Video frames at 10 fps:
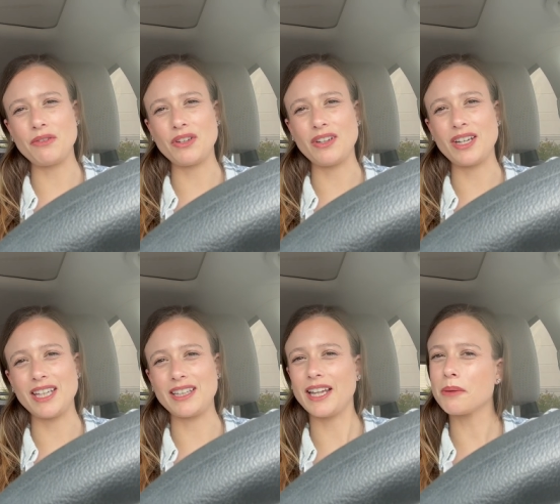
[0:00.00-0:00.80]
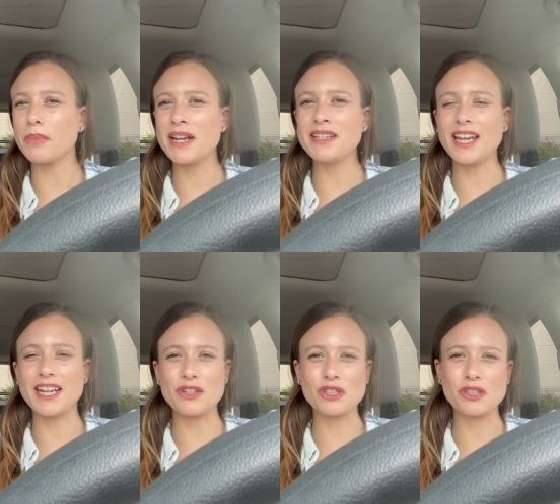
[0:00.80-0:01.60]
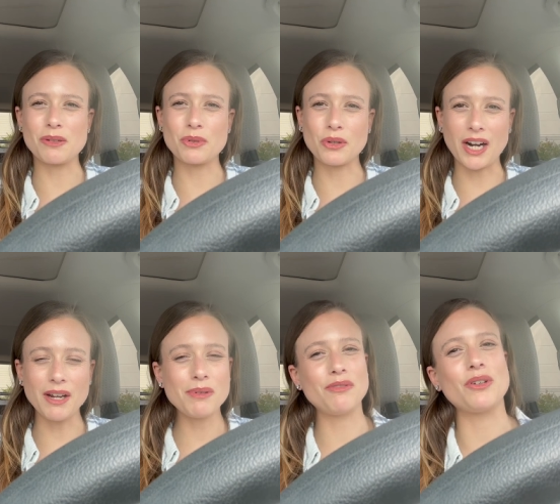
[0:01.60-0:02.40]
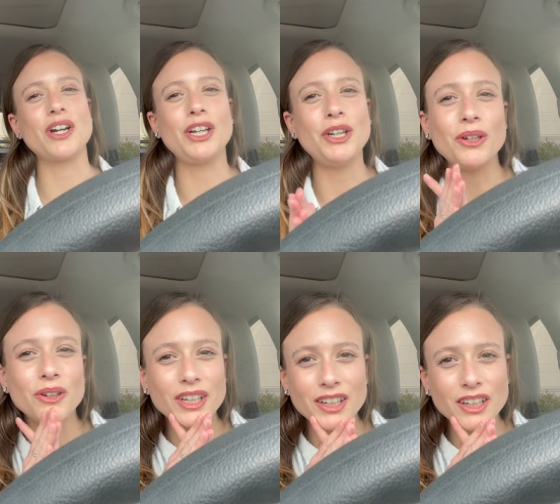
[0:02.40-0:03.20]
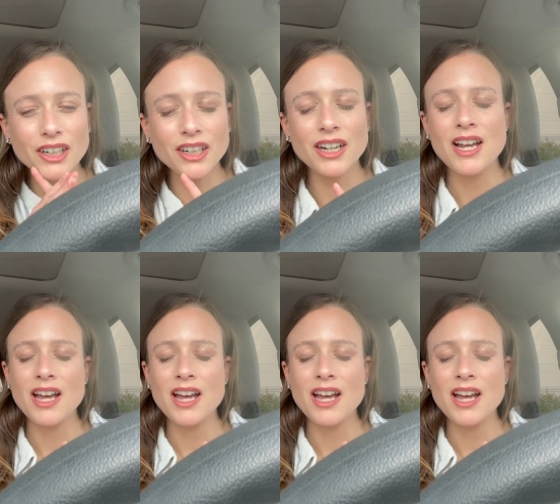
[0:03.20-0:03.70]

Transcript: if you hit the like button and also subscribe if you are new here